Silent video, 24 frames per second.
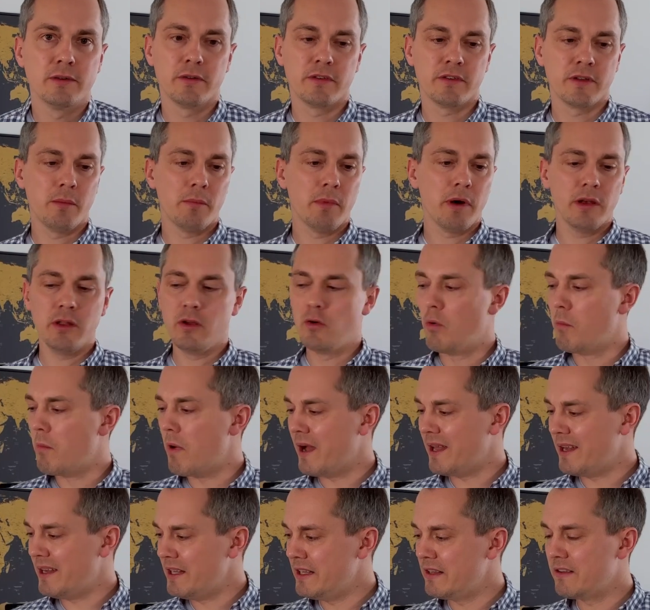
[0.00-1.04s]
to somebody who
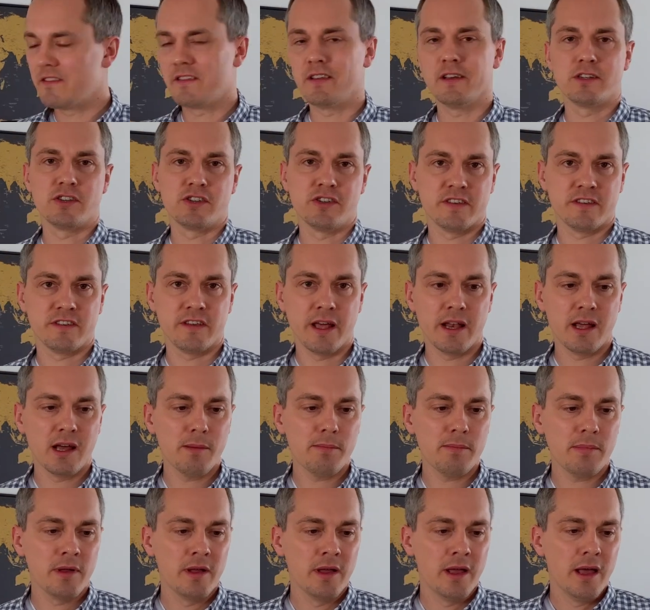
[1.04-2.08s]
might need such a
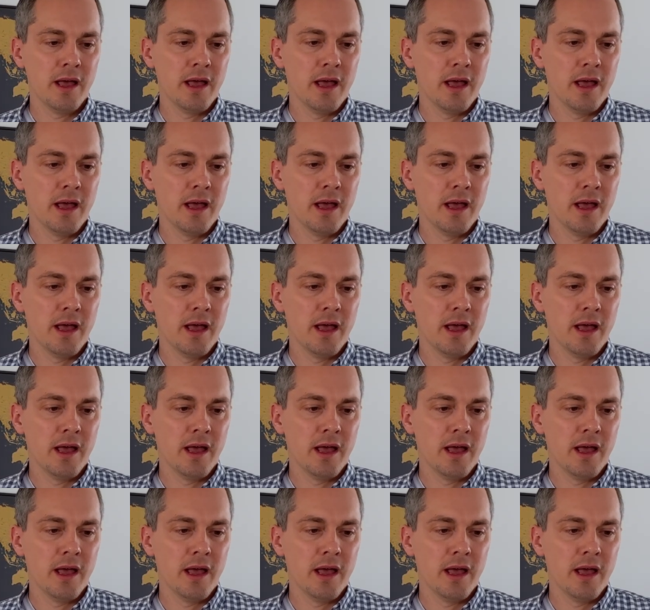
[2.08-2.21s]
setup.